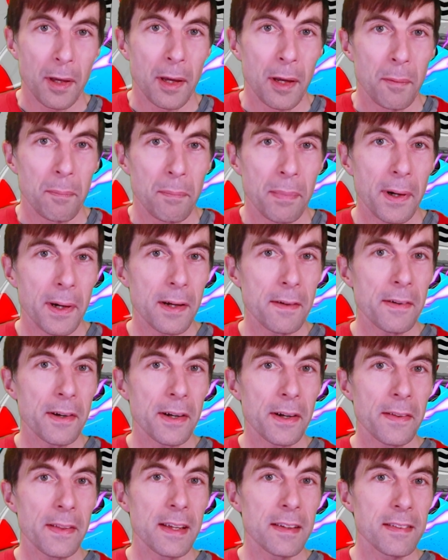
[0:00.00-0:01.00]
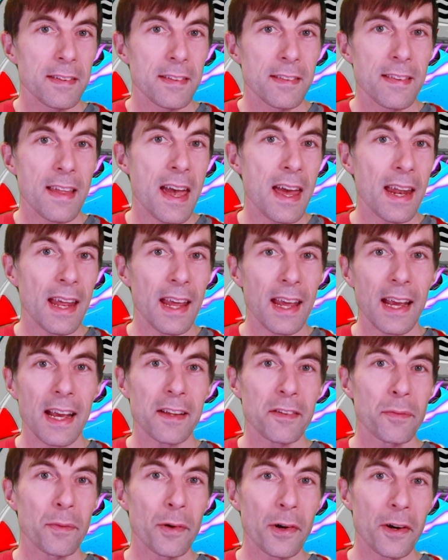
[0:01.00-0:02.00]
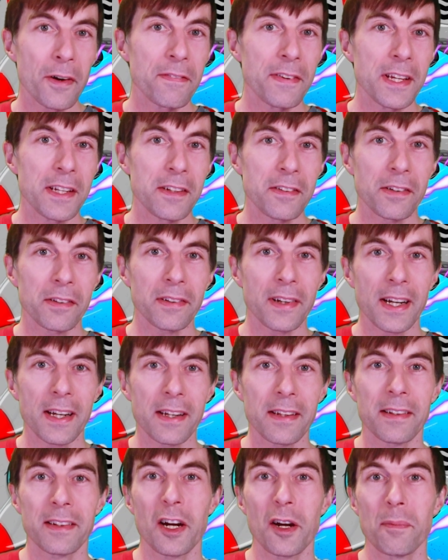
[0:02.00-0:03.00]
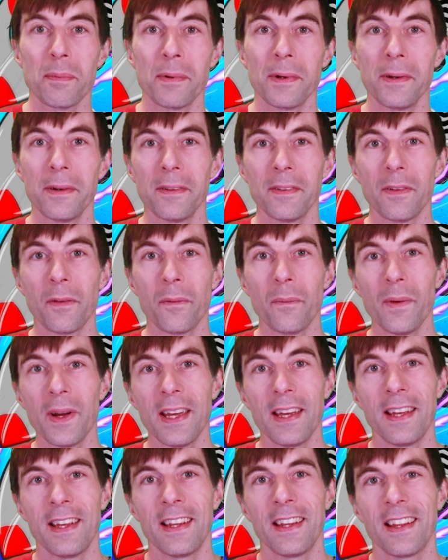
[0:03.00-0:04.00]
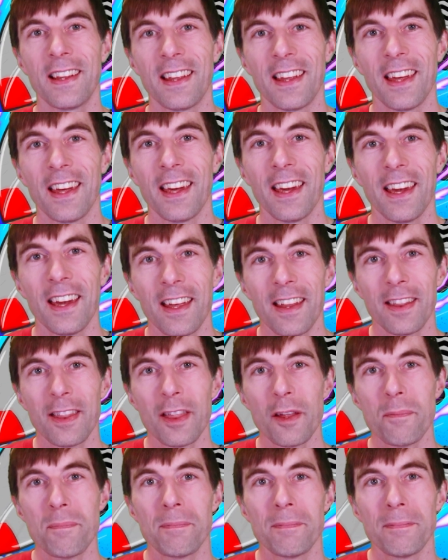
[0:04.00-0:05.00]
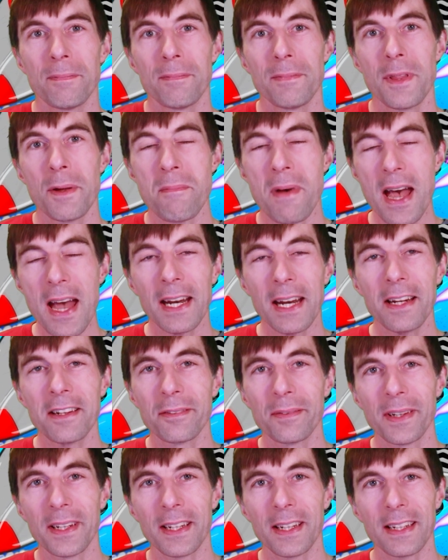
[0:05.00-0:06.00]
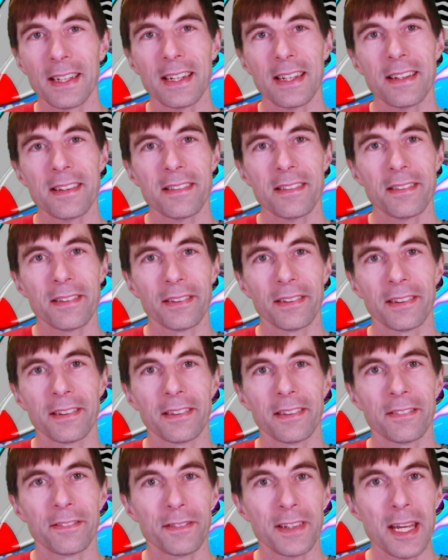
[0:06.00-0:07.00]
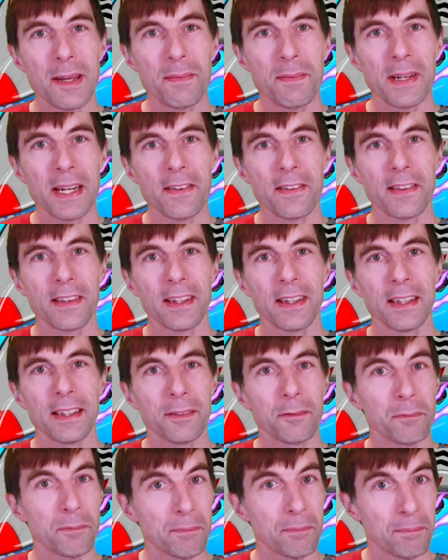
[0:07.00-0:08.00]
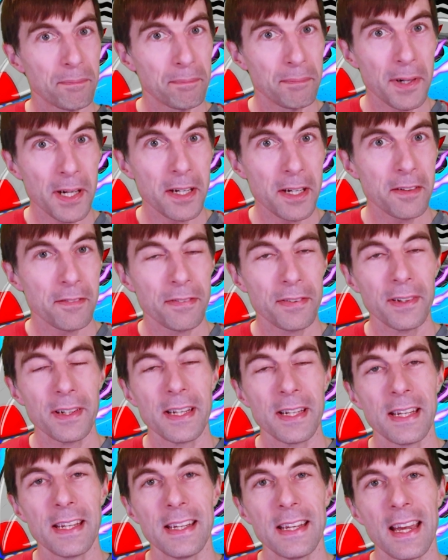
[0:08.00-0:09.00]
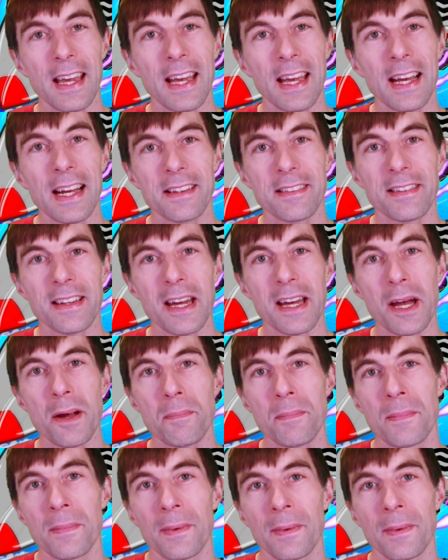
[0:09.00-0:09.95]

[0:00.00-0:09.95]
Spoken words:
Part of all this is that as more features are added to Carpoon, the way the management, I guess, or keeping everything bug-free adds up.